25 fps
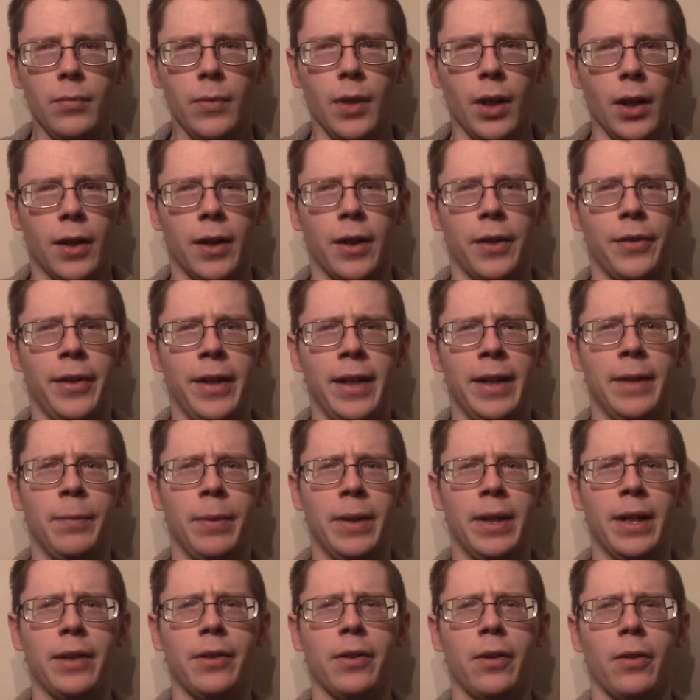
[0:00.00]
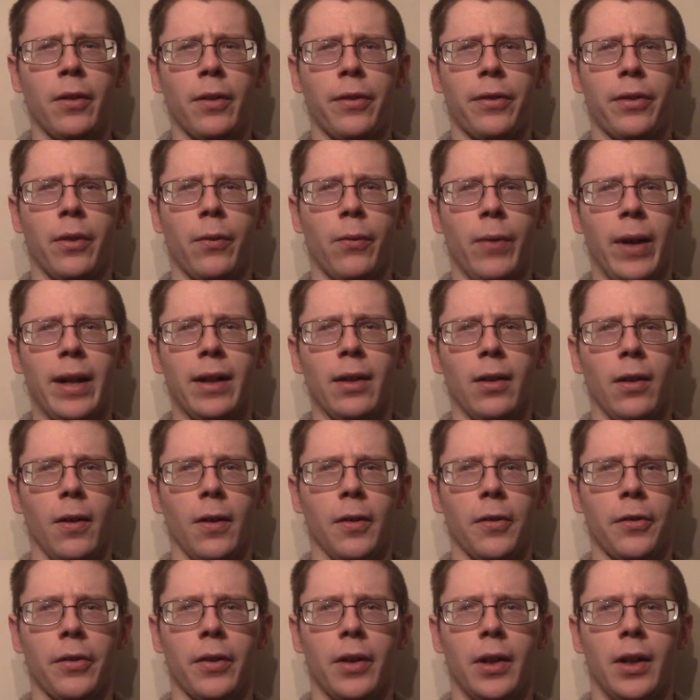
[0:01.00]
because we didn't notice the weight
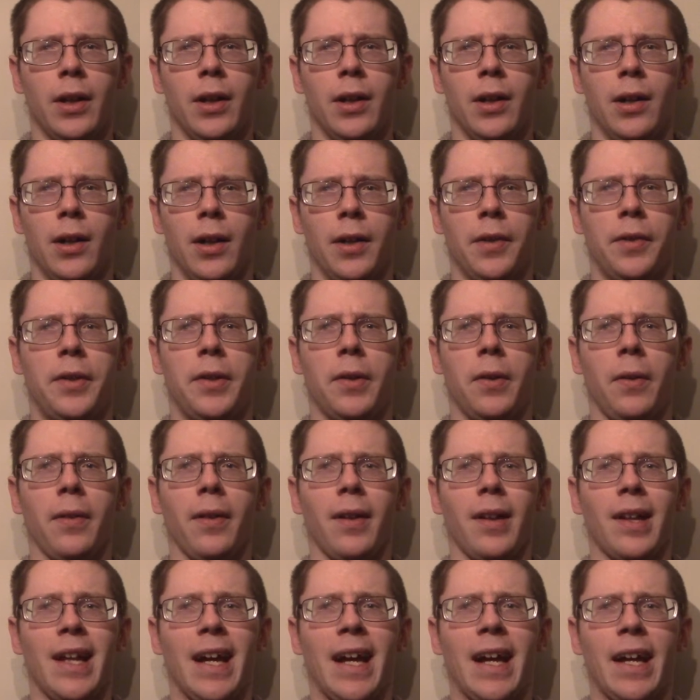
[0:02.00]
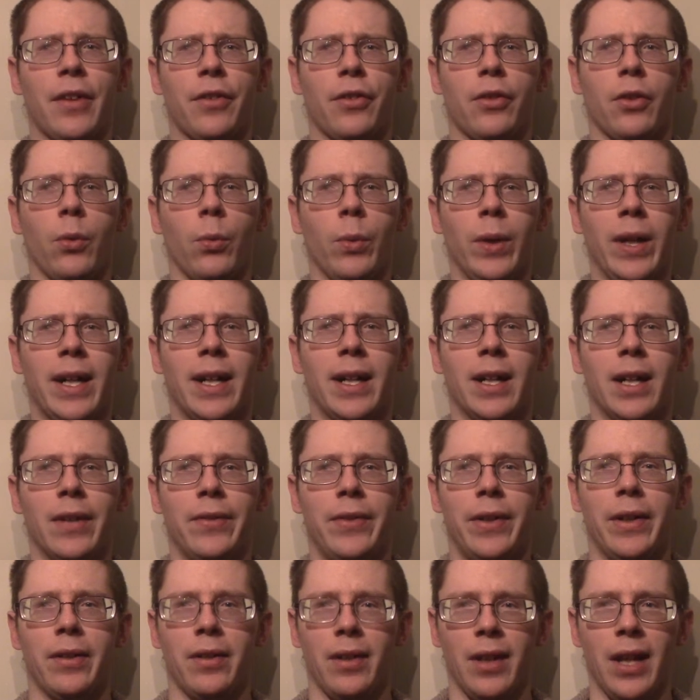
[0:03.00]
loss until the last week
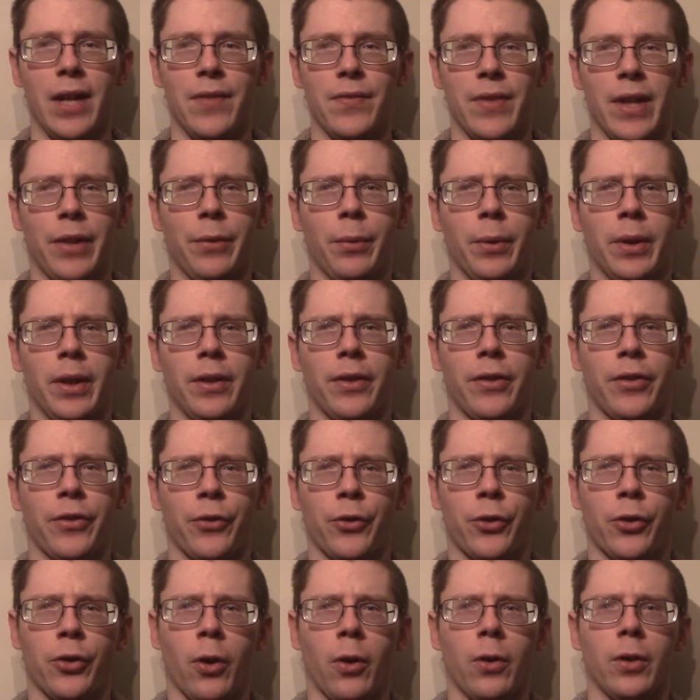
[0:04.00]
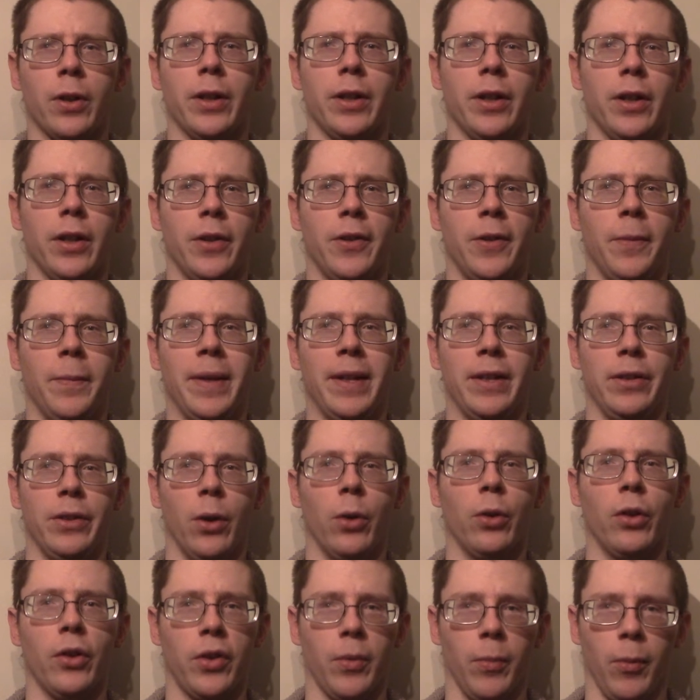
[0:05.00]
of his life. That's when it started to be
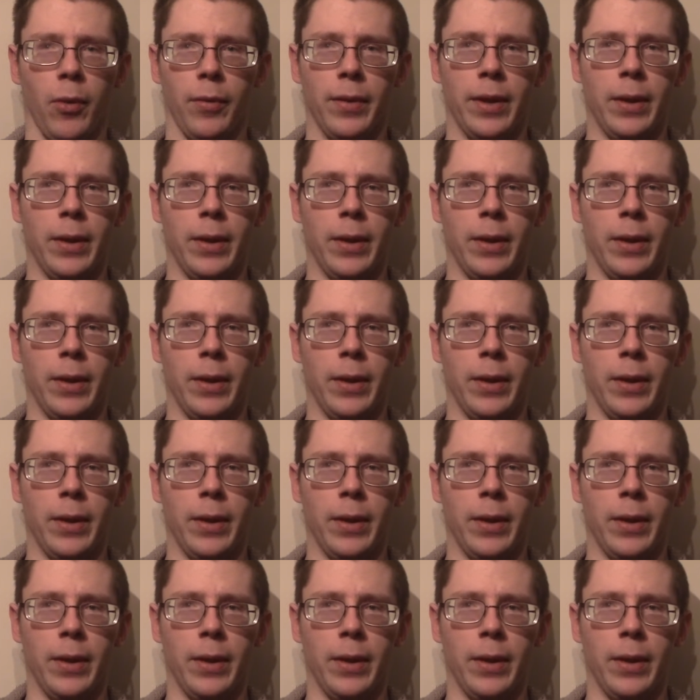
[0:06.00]
noticeable.